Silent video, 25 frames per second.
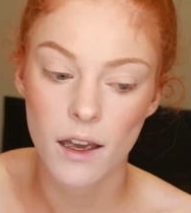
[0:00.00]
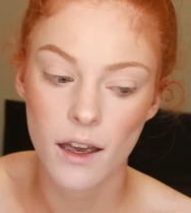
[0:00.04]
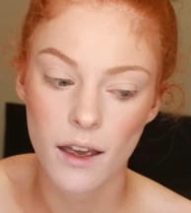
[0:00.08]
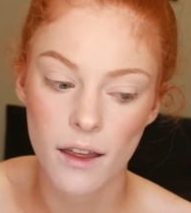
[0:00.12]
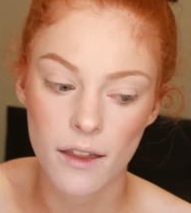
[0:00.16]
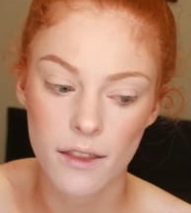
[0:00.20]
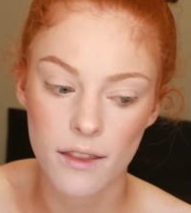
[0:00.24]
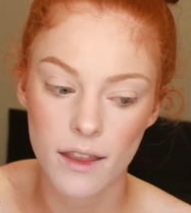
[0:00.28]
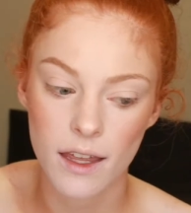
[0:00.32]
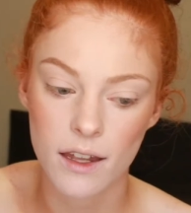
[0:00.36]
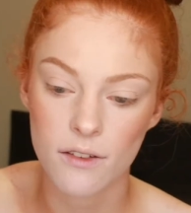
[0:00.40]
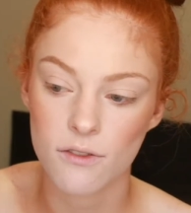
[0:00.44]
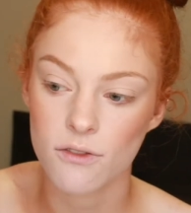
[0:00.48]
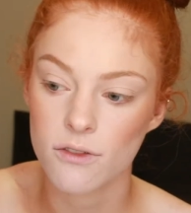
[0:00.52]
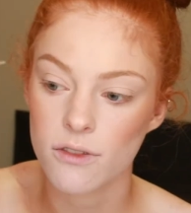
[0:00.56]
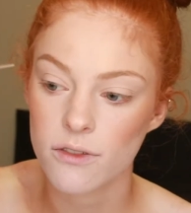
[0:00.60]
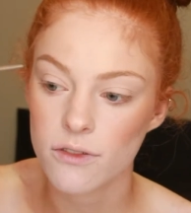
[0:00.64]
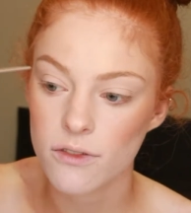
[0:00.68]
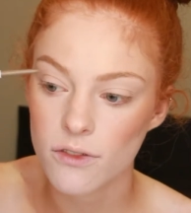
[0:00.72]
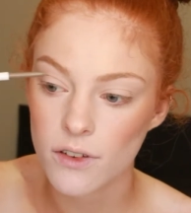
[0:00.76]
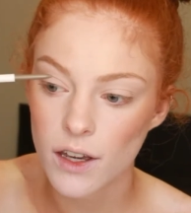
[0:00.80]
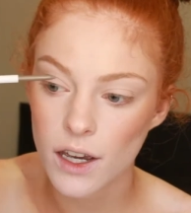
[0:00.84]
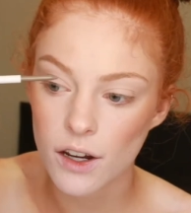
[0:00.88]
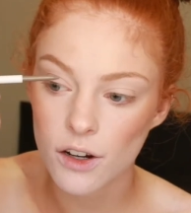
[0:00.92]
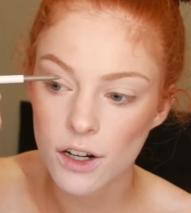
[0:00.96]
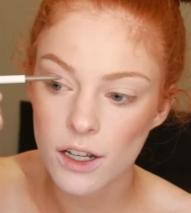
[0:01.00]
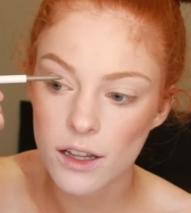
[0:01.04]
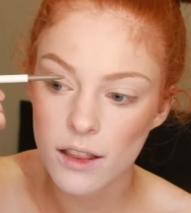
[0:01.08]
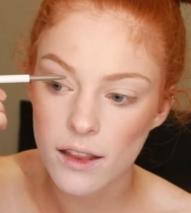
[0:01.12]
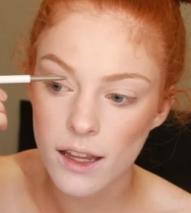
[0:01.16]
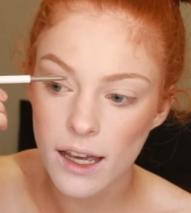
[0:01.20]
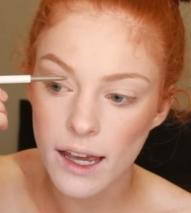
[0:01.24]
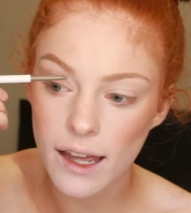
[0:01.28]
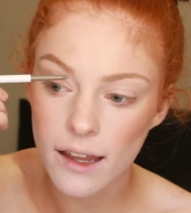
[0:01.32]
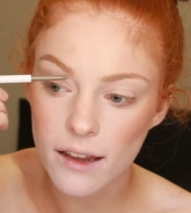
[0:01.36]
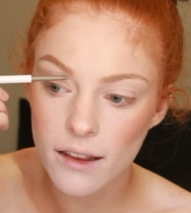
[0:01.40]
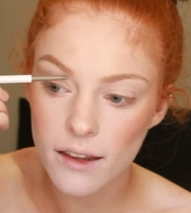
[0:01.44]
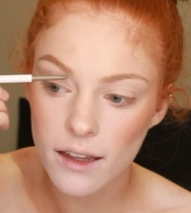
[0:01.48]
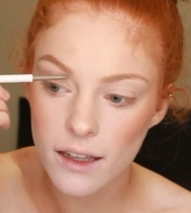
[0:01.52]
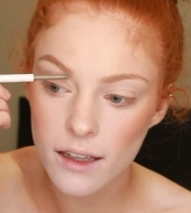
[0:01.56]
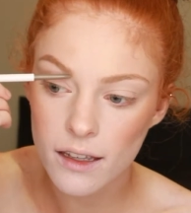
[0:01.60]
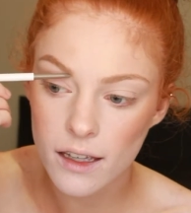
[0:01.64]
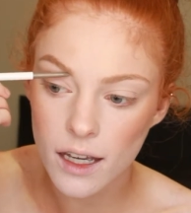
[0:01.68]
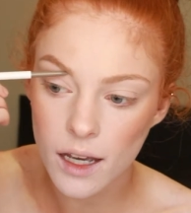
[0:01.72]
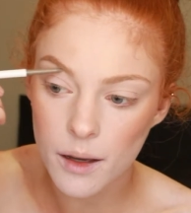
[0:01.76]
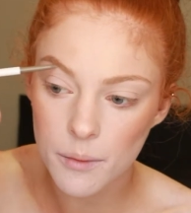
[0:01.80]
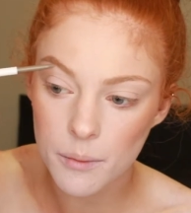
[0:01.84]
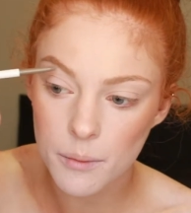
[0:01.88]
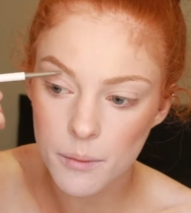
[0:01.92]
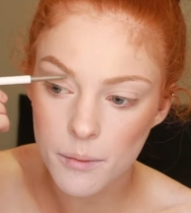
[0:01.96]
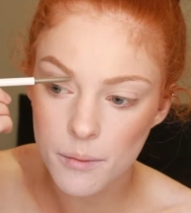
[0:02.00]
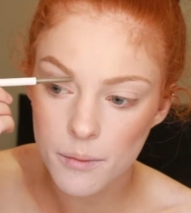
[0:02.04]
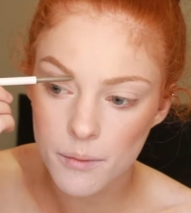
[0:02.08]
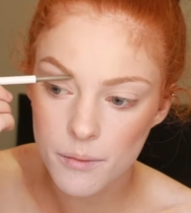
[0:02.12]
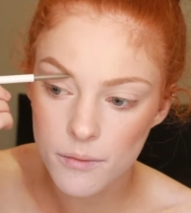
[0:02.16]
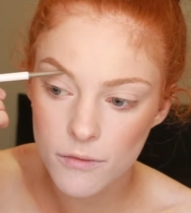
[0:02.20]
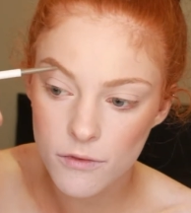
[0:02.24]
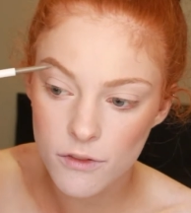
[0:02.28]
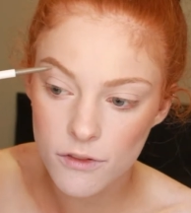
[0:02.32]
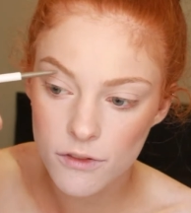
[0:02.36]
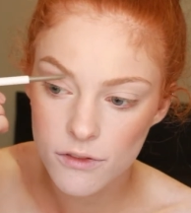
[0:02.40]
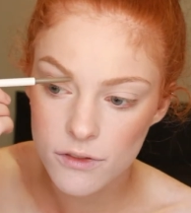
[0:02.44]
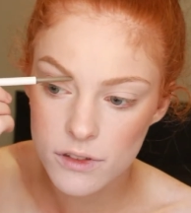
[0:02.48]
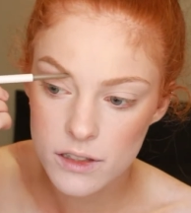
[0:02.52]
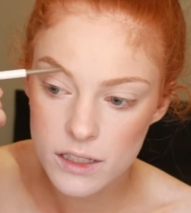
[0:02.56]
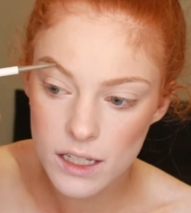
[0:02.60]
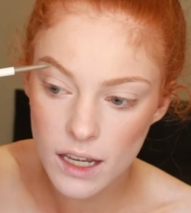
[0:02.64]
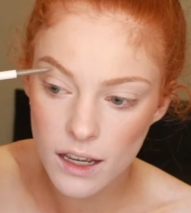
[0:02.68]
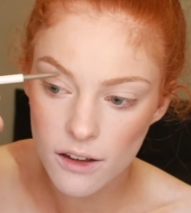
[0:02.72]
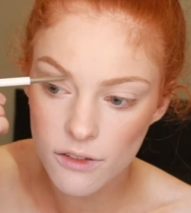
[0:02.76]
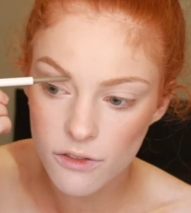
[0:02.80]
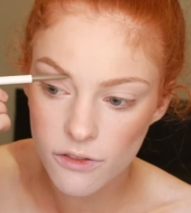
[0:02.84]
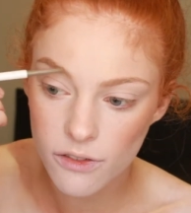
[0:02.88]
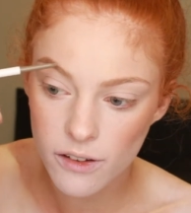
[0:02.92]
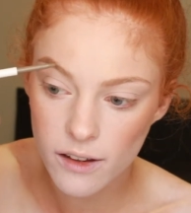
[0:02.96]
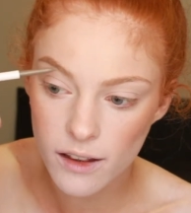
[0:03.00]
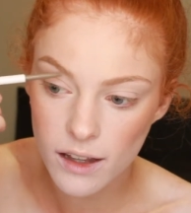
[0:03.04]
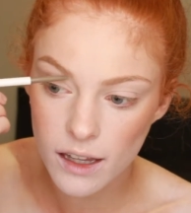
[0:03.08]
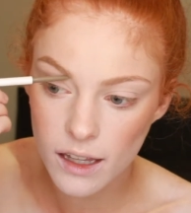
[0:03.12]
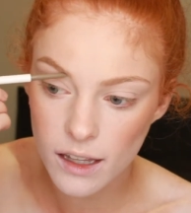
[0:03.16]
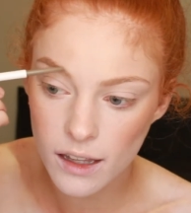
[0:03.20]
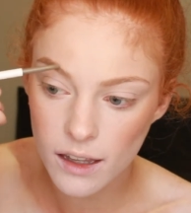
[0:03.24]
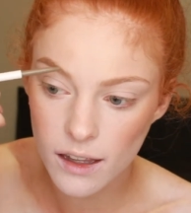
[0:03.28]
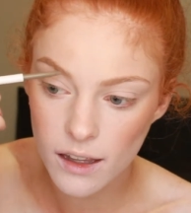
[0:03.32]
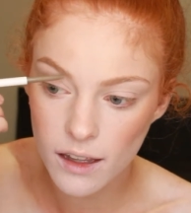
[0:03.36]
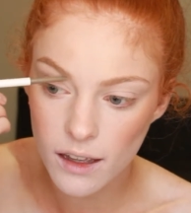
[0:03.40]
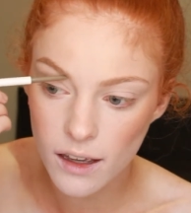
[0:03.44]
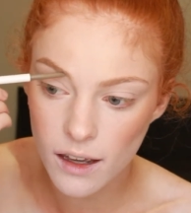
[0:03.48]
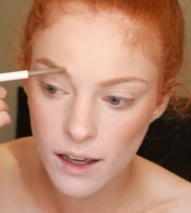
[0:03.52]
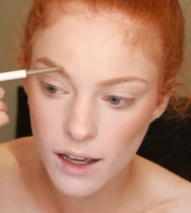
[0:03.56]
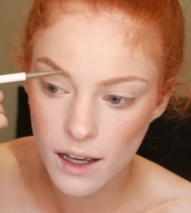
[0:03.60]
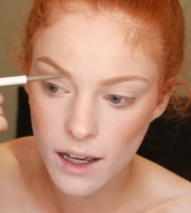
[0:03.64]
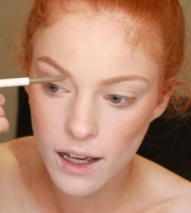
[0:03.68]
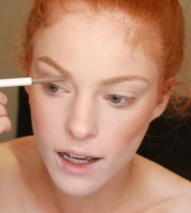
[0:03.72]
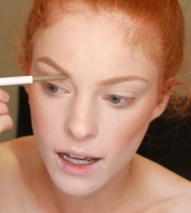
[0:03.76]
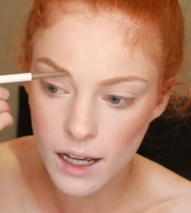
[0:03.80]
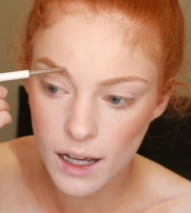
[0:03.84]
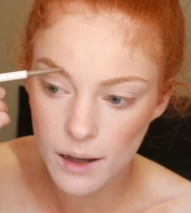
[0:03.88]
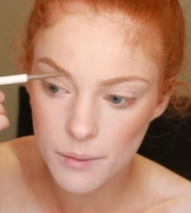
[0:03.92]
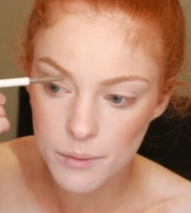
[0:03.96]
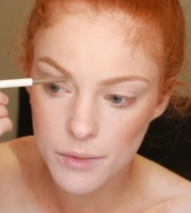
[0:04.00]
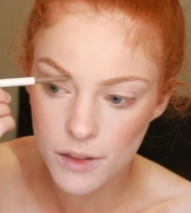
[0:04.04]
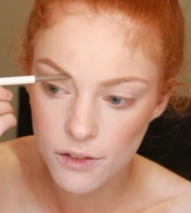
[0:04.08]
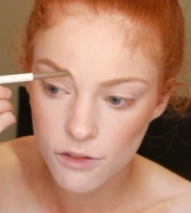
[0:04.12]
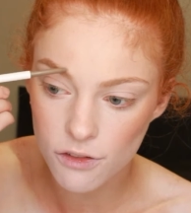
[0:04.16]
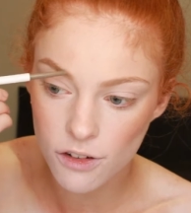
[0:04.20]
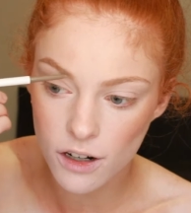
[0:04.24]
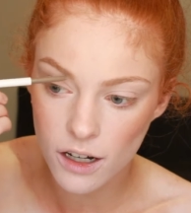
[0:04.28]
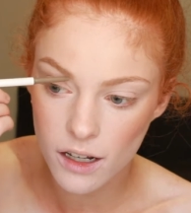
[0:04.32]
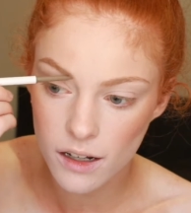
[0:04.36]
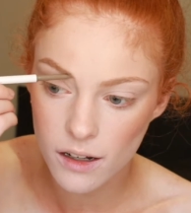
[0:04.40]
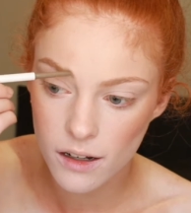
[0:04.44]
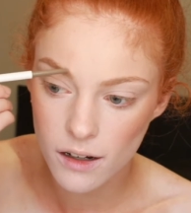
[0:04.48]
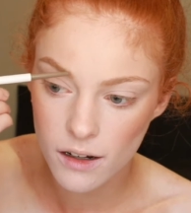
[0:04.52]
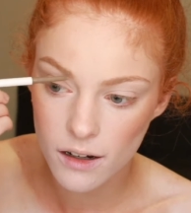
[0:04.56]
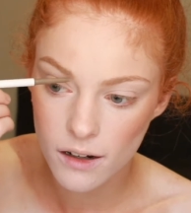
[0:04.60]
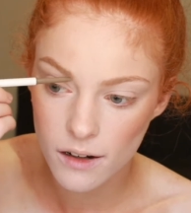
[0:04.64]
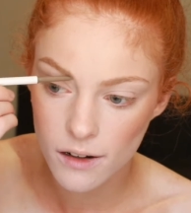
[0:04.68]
and then very lightly start filling up the front.